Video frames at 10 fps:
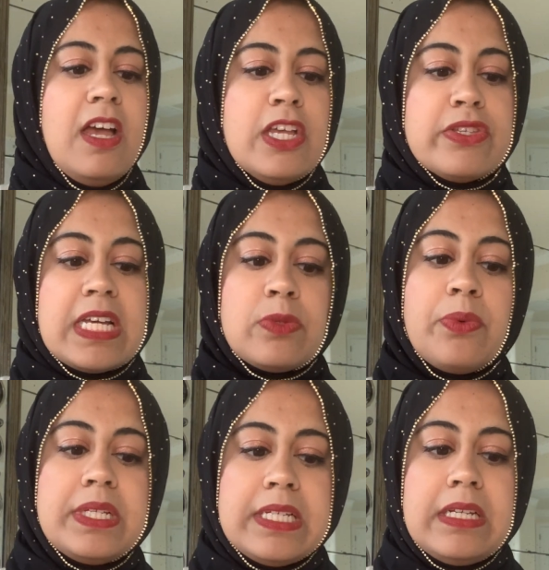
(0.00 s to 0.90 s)
So that's what
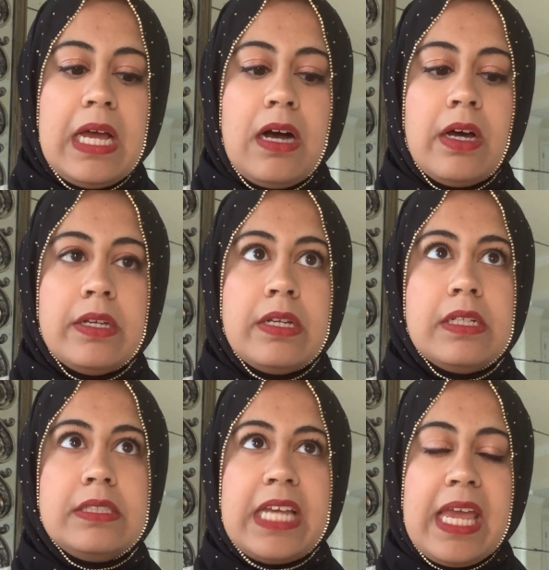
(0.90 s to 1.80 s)
we did on
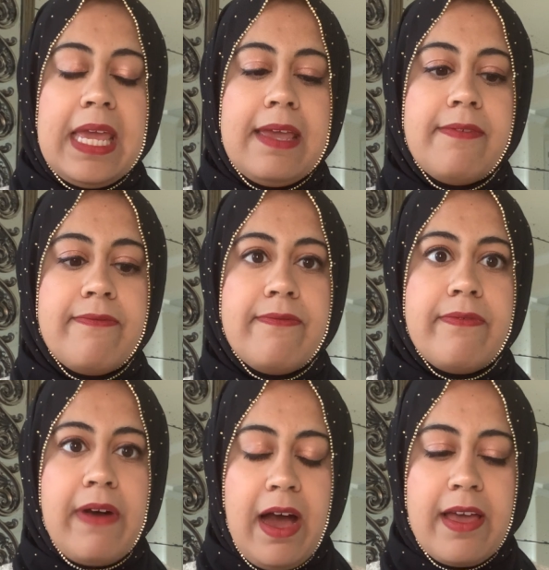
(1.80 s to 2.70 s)
day
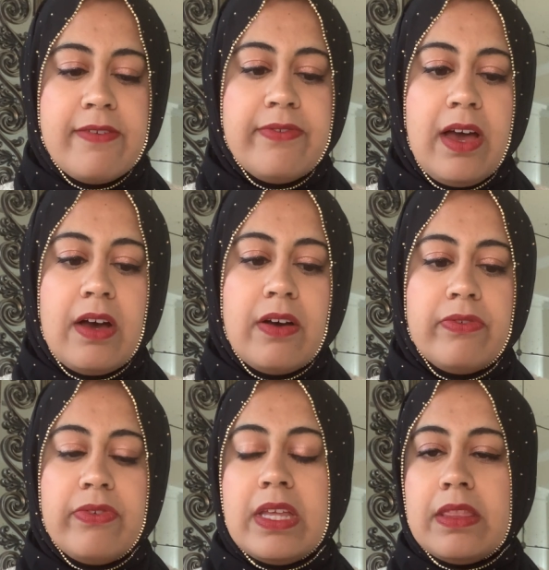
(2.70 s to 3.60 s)
5
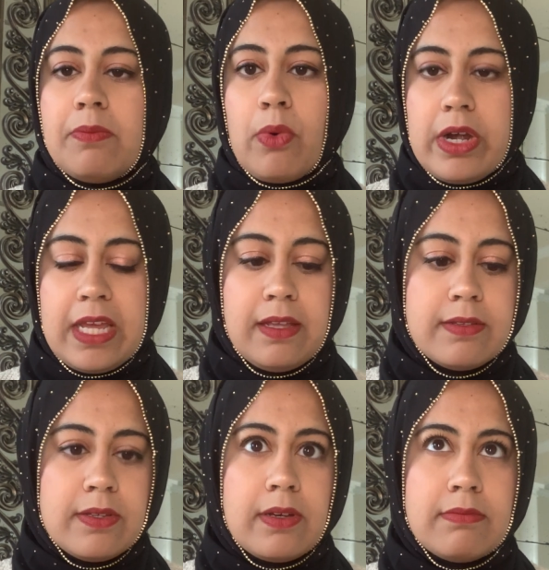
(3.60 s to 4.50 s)
in the morning.
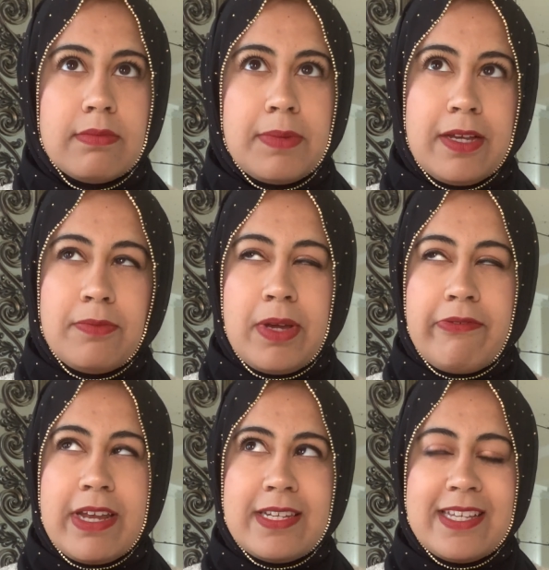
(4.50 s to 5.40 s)
So am I on my
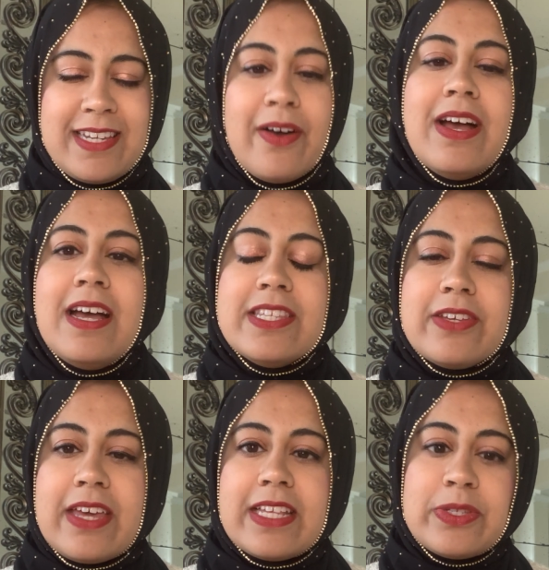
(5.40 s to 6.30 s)
right days now? So
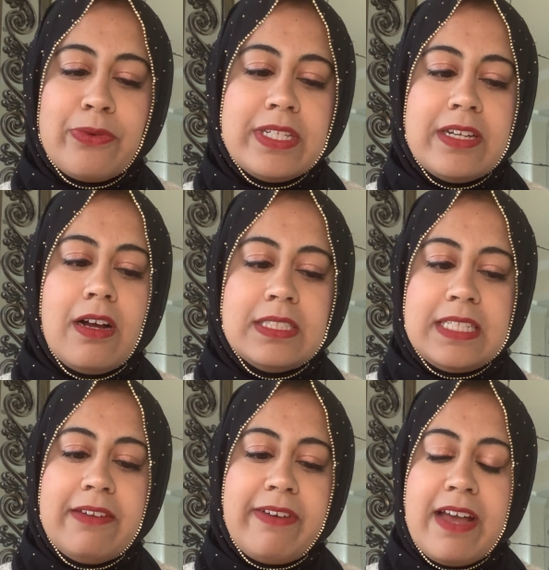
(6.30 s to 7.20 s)
yeah, that's what we did on
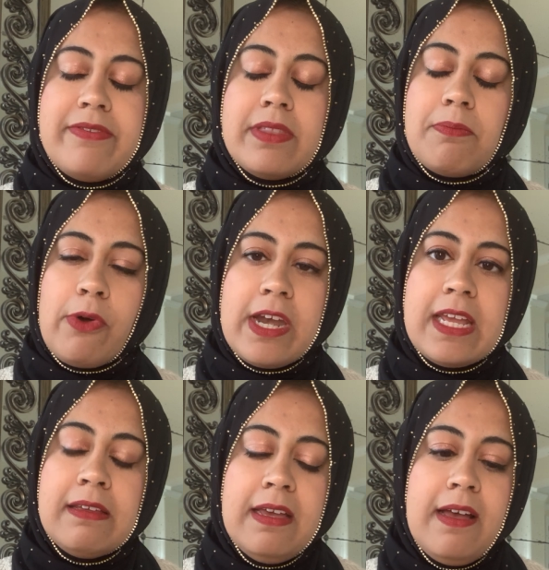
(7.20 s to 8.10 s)
day 5 in the
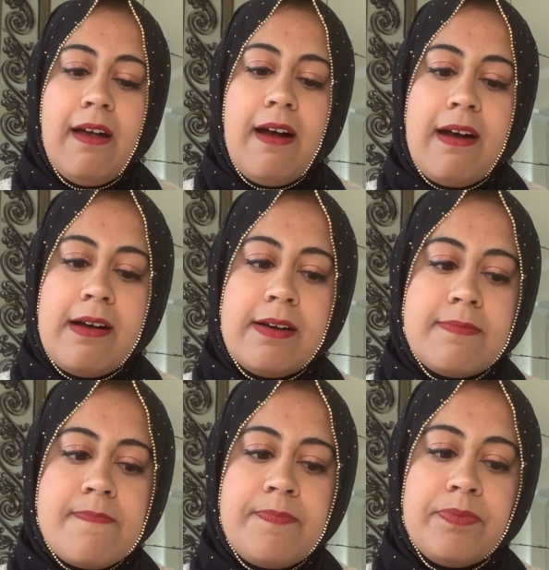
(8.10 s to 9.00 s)
morning.
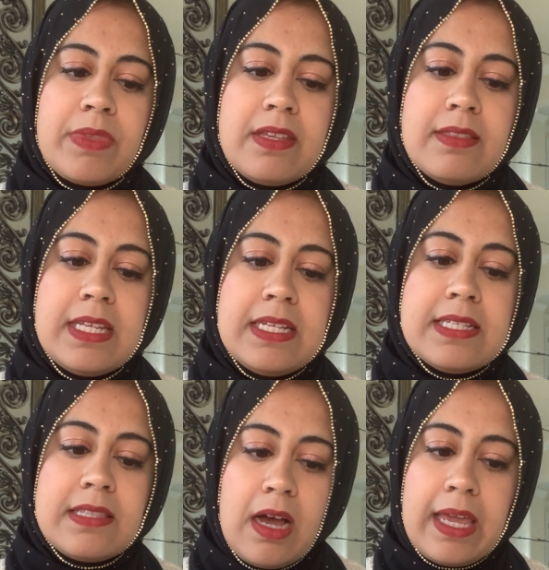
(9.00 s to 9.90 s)
The
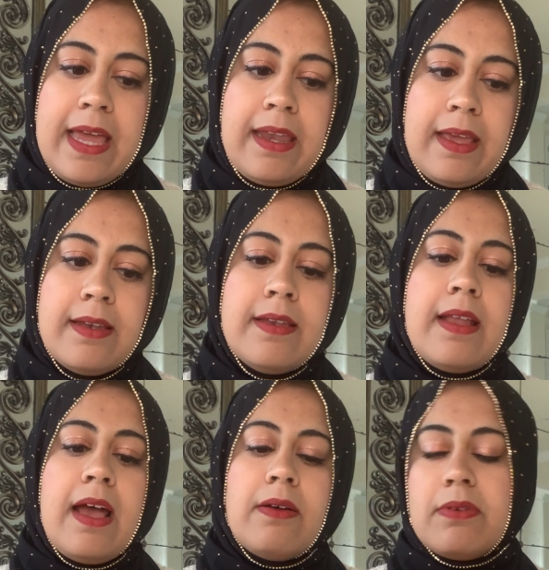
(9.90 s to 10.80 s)
Slot Canyon,
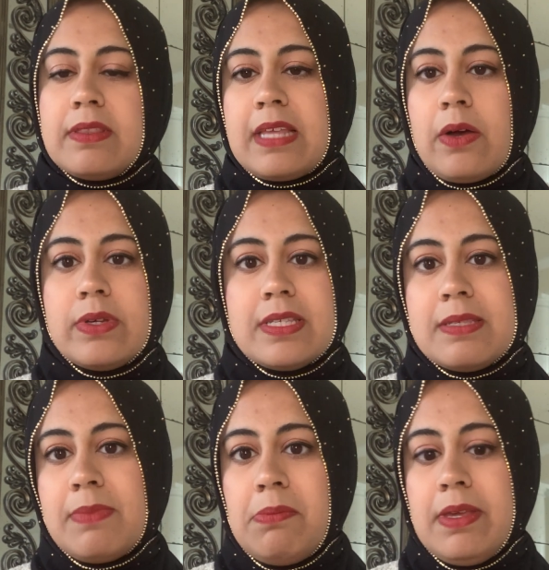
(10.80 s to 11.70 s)
that was
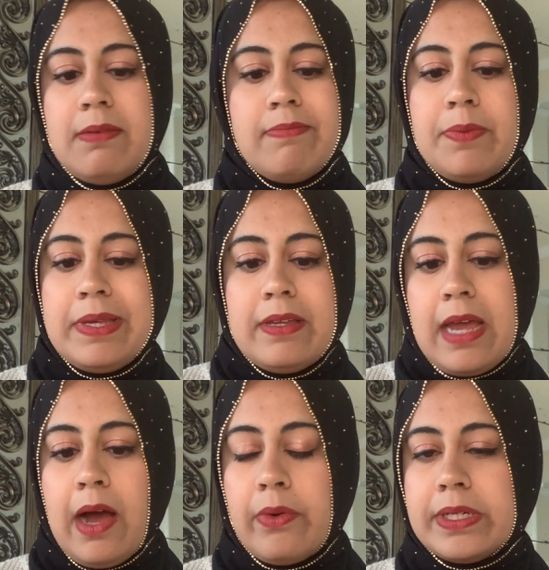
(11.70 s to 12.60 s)
maybe an
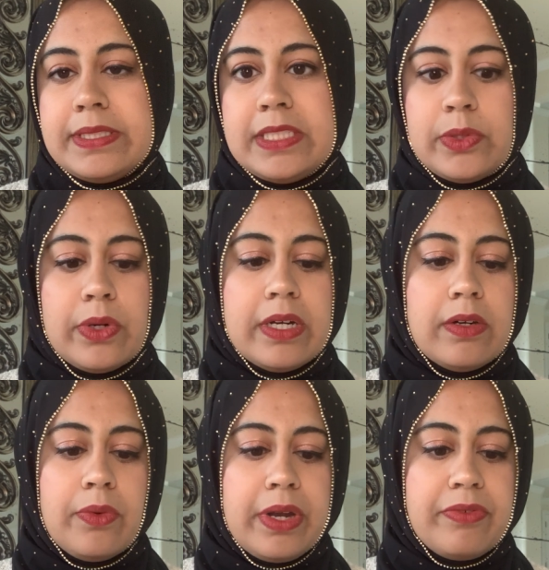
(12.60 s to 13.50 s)
hour detour
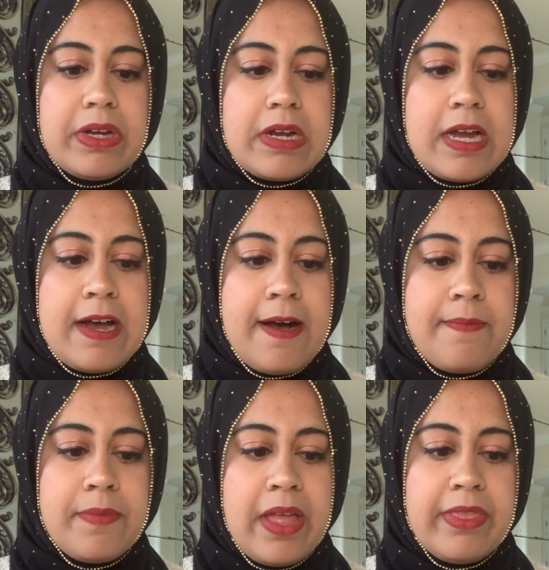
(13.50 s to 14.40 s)
or whatever.
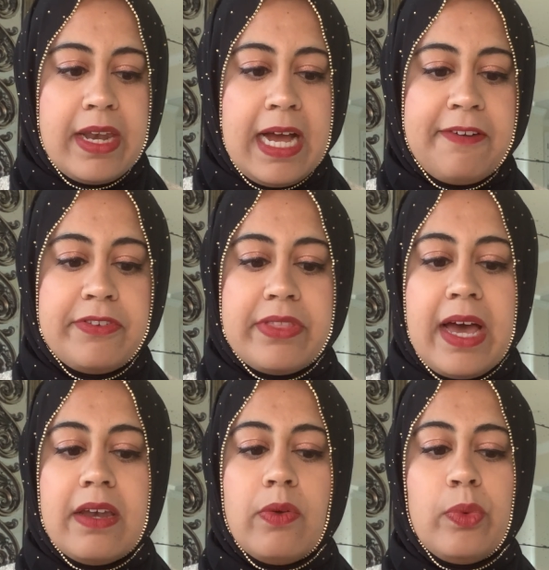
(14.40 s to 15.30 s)
And then after
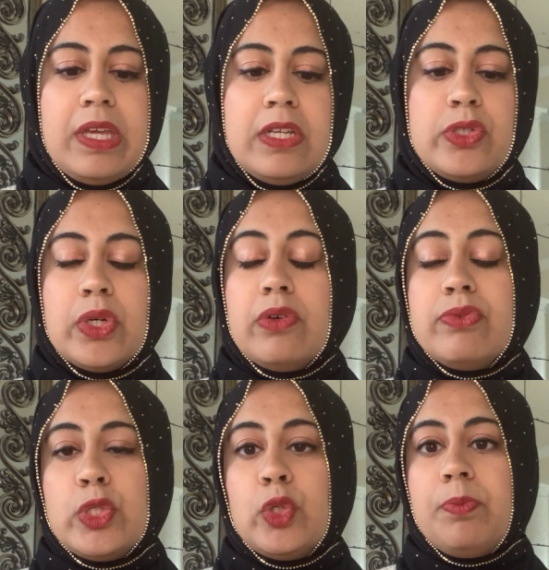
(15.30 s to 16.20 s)
that, we drove
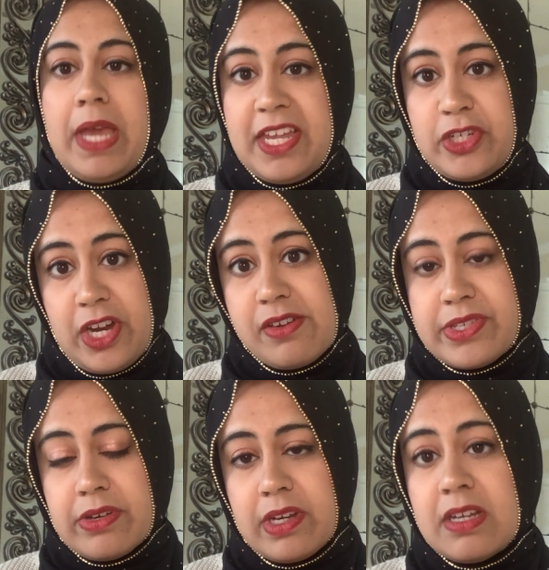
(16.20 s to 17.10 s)
to Page,
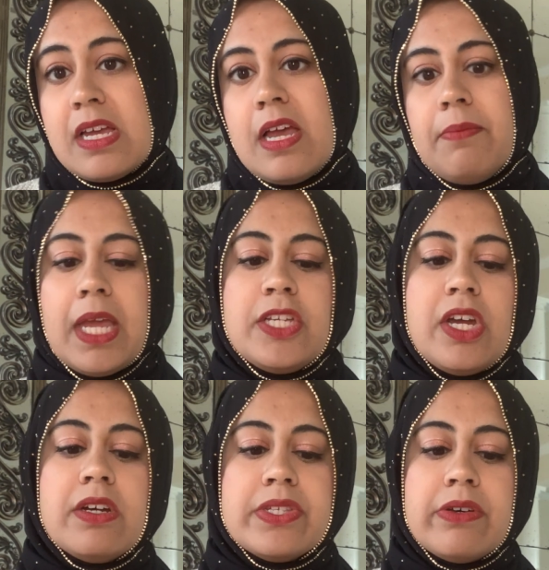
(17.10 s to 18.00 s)
Arizona. Page,
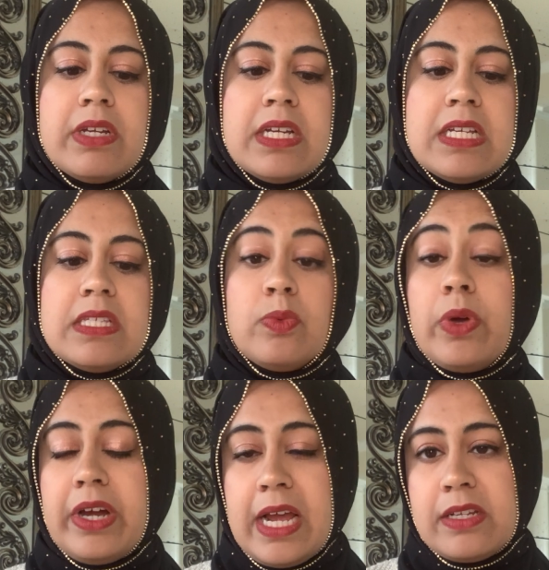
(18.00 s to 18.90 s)
Arizona is
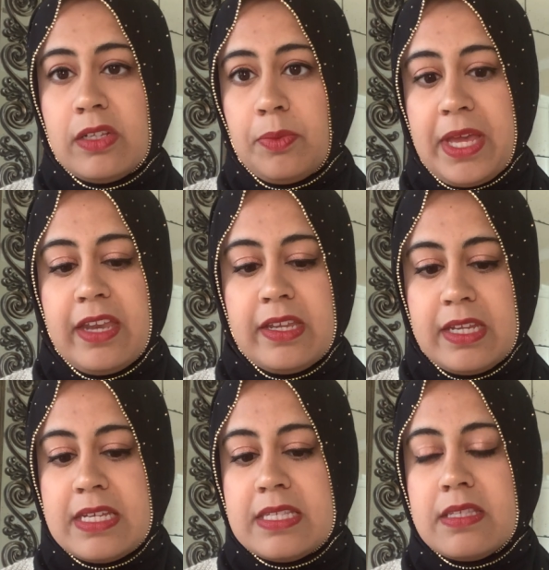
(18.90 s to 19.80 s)
where Antelope Canyon
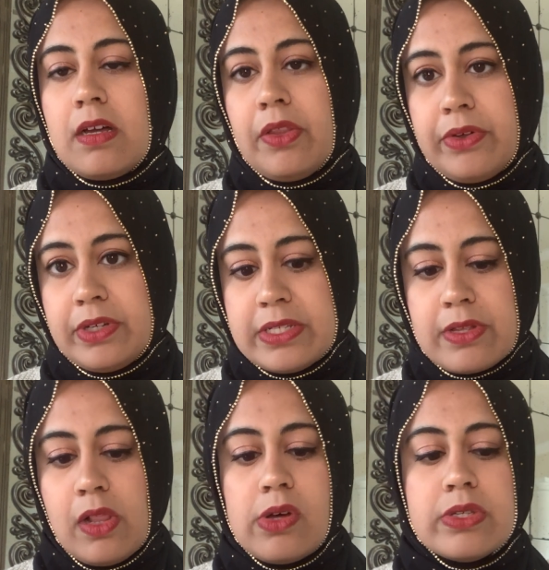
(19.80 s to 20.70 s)
is, although it is
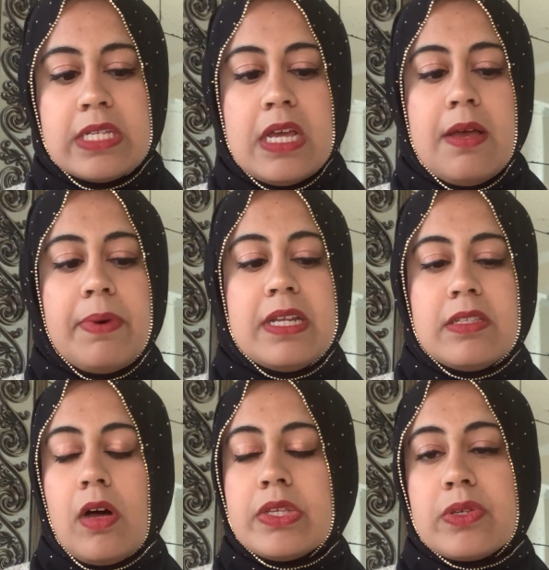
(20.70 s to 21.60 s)
closed, but it's
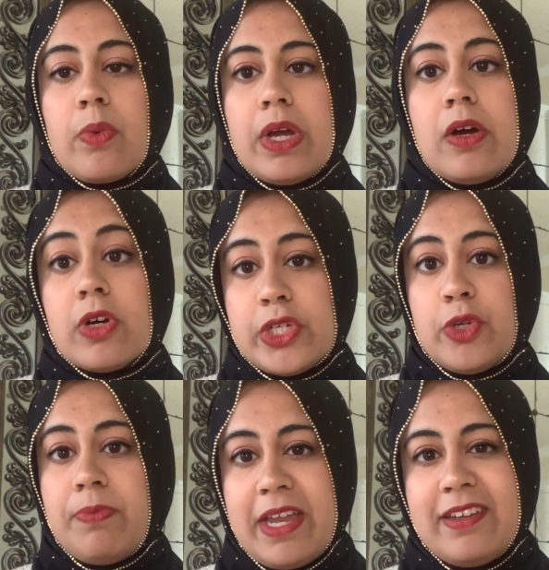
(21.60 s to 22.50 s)
also where Horseshoe
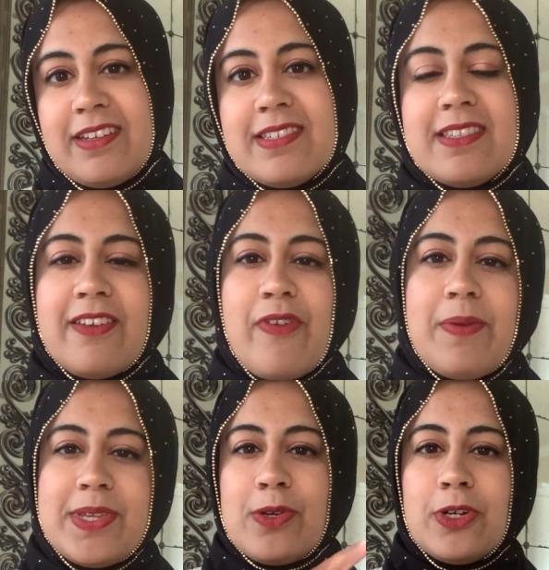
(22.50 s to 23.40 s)
Bend is, the
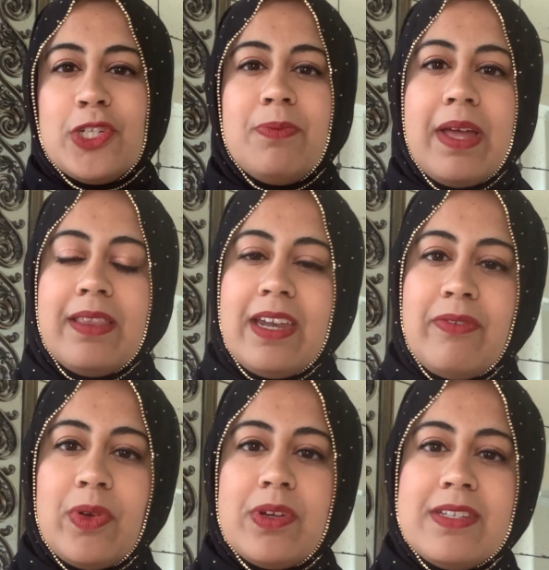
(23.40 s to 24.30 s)
famous Horseshoe Bend that
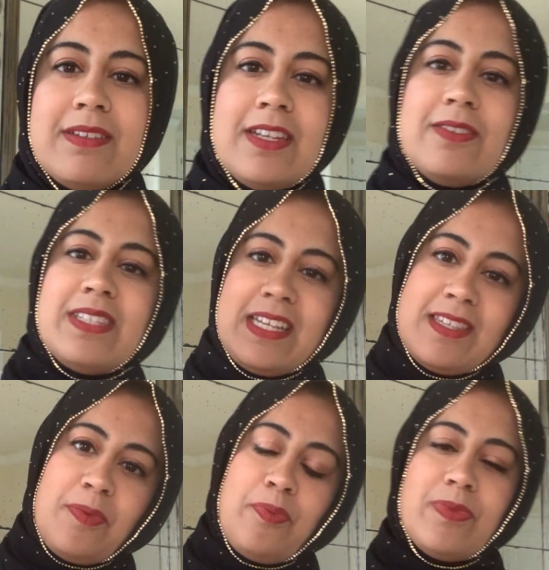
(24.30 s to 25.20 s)
everyone, takes
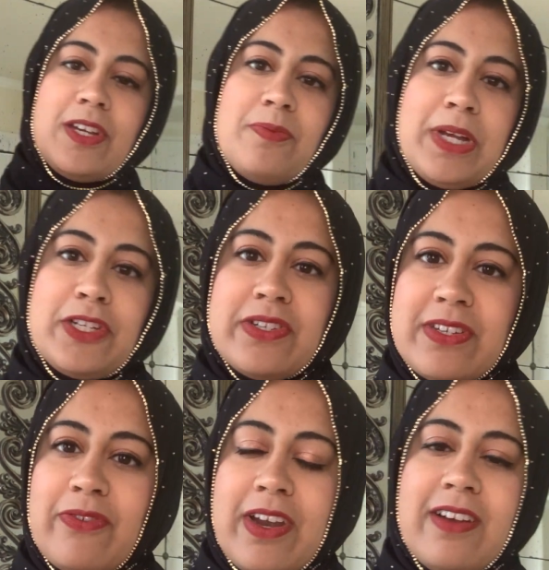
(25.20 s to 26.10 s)
their pictures in
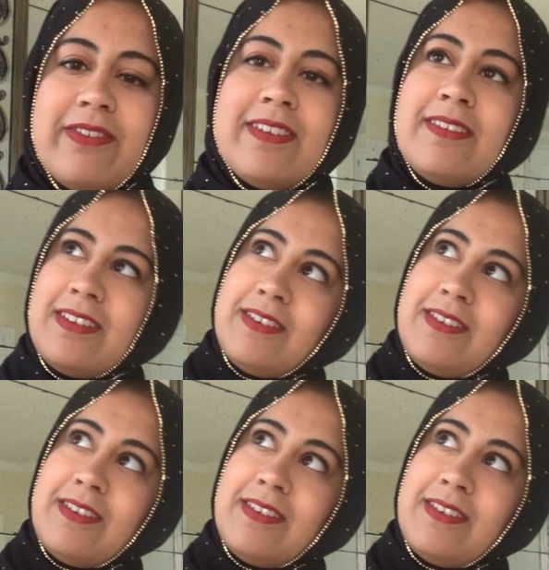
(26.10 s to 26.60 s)
front of, and